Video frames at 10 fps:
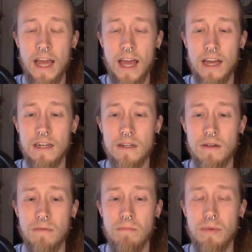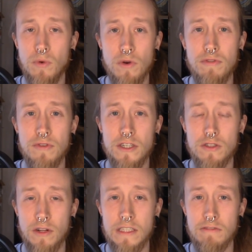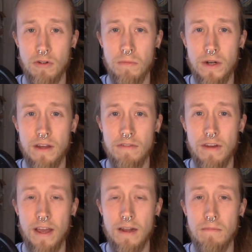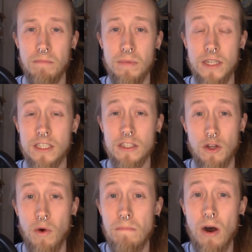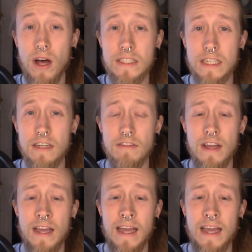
and beautifully transformative and potentially quite positive.